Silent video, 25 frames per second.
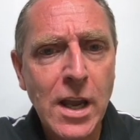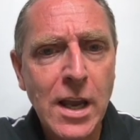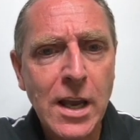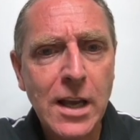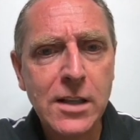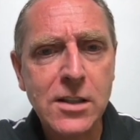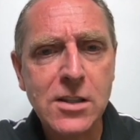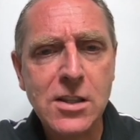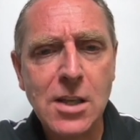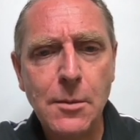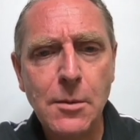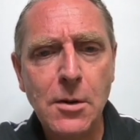
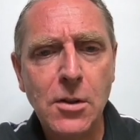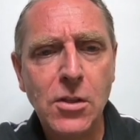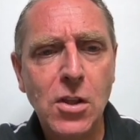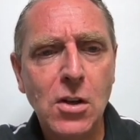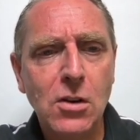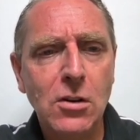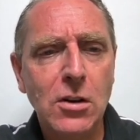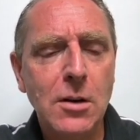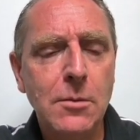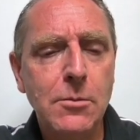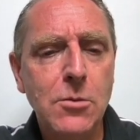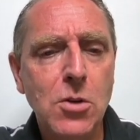And some
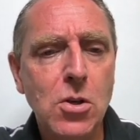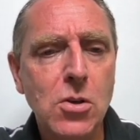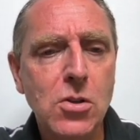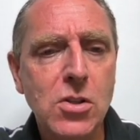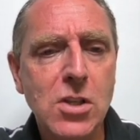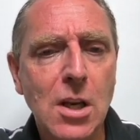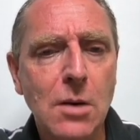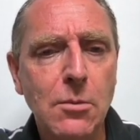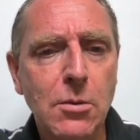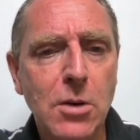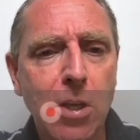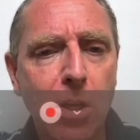Ethereum news.
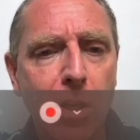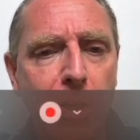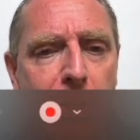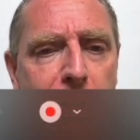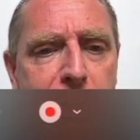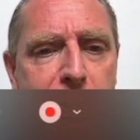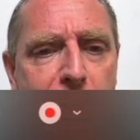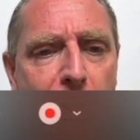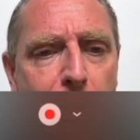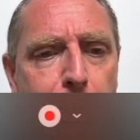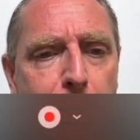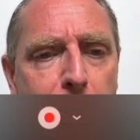Here we go. Let's
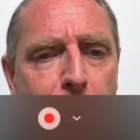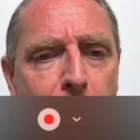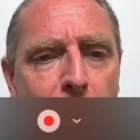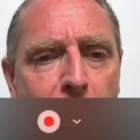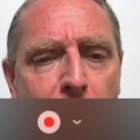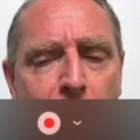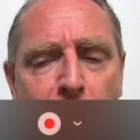jump into it.